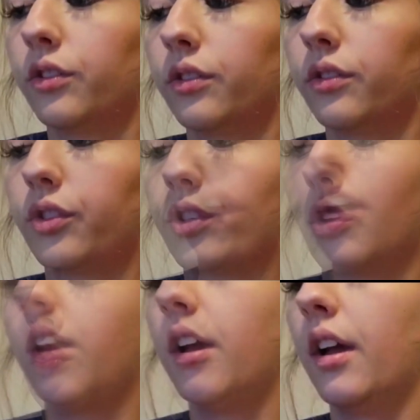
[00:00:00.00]

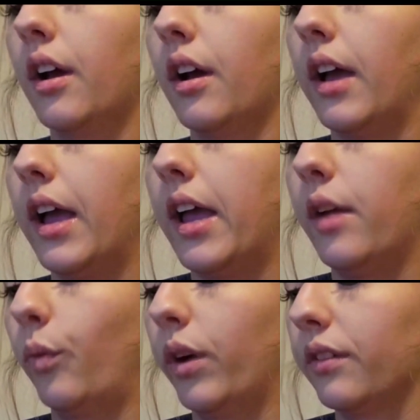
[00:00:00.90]
So, and
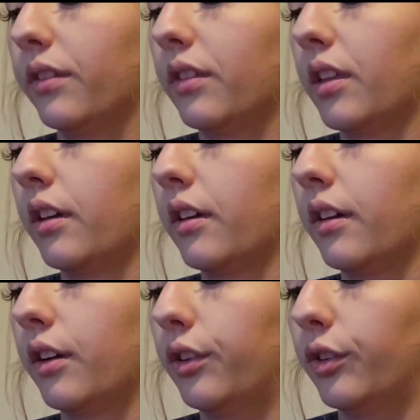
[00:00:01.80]
with
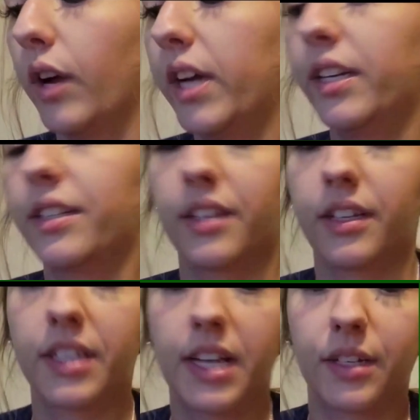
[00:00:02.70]
great
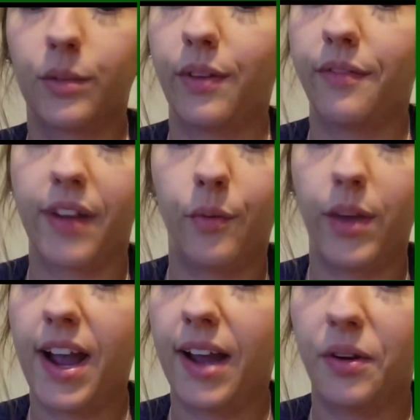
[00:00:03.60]
success, we
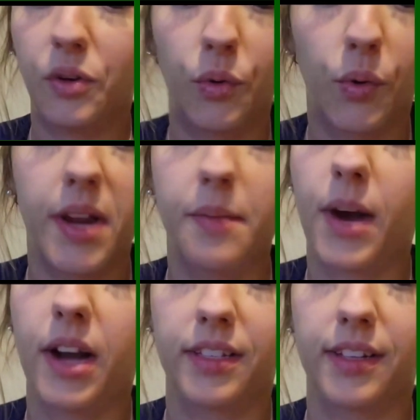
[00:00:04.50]
had great
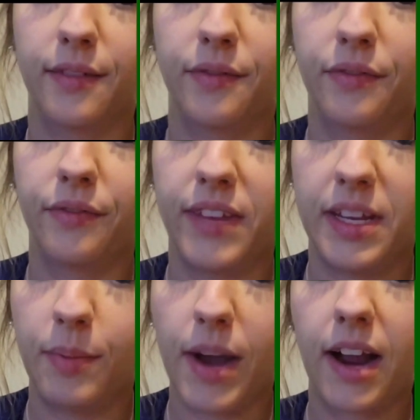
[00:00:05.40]
positive
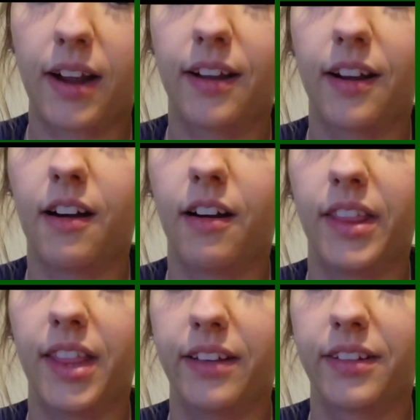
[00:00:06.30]
feedback
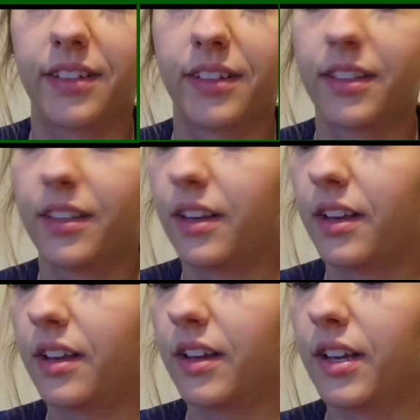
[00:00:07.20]
on this
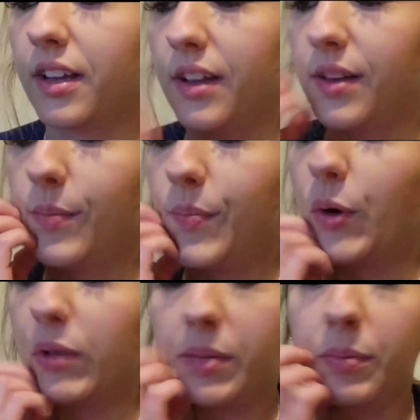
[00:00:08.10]

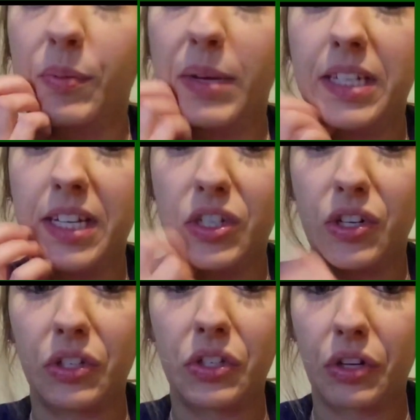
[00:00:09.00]
post-implementation
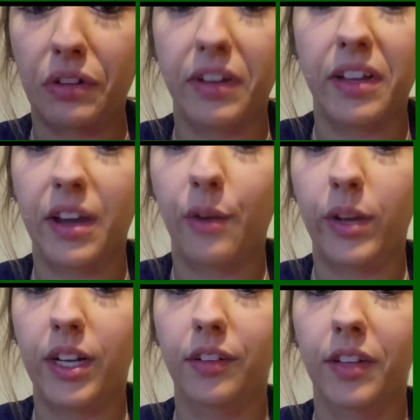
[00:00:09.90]
survey that we
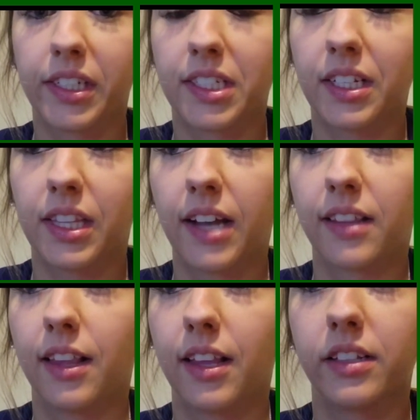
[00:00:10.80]
collected, that
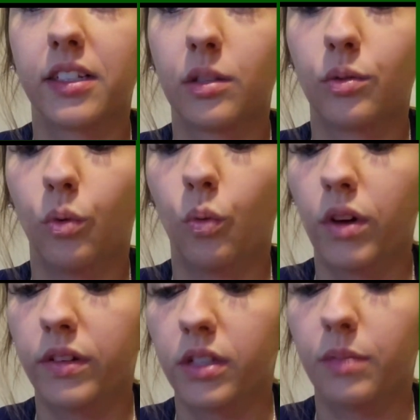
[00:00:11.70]
this
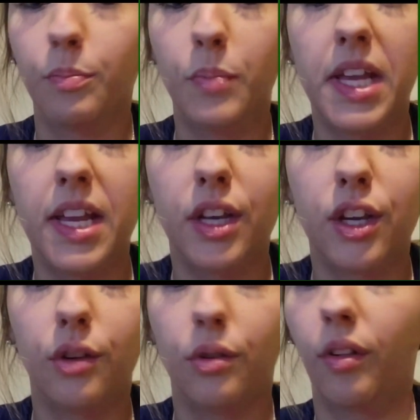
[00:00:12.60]
was being
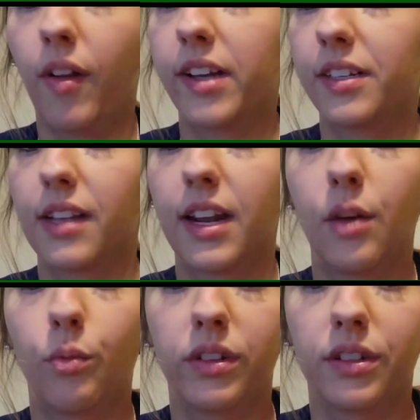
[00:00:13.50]
utilized, that
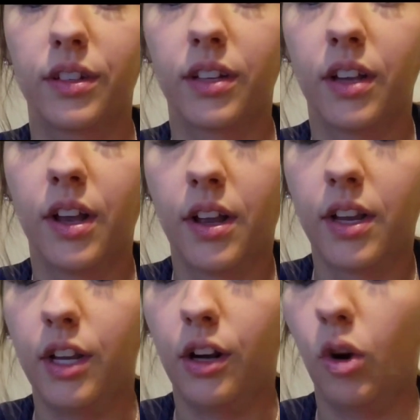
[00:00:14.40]
it was,
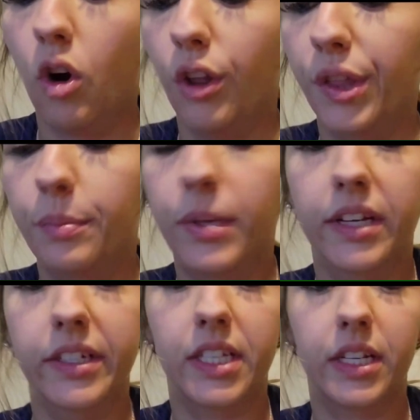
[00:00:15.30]
all the
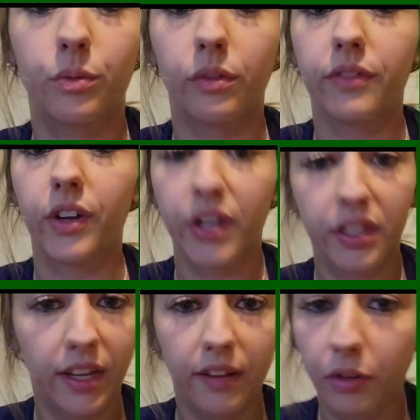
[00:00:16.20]
PSAs were very
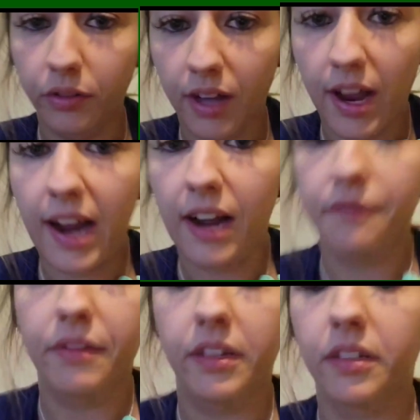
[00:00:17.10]
thankful to have
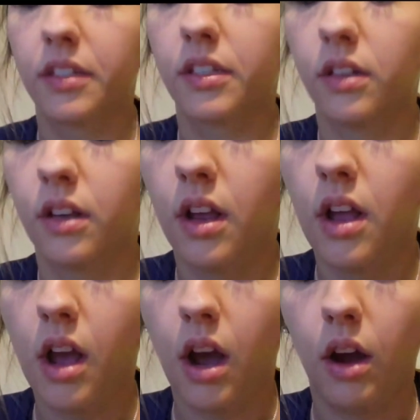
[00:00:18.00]
this.
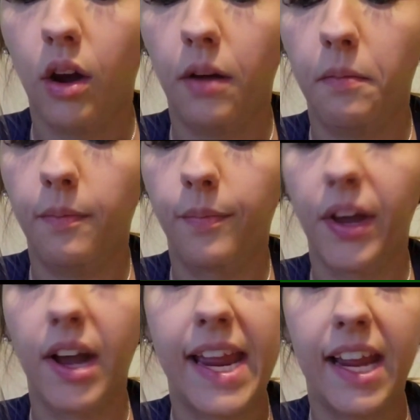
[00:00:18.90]
A
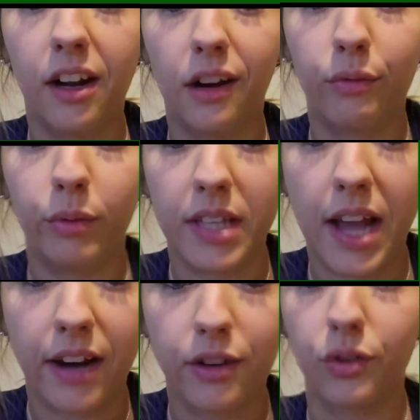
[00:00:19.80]
handoff was
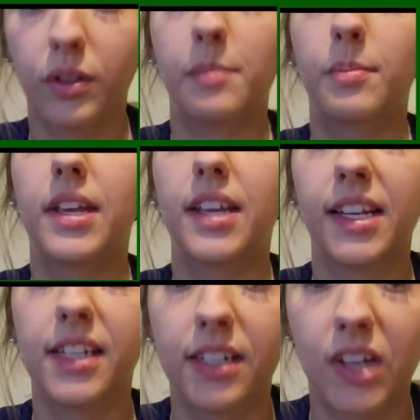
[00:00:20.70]
actually being
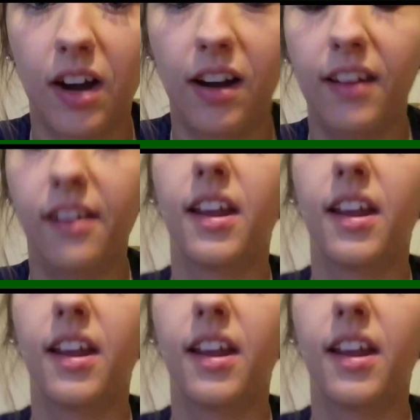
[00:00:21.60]
done.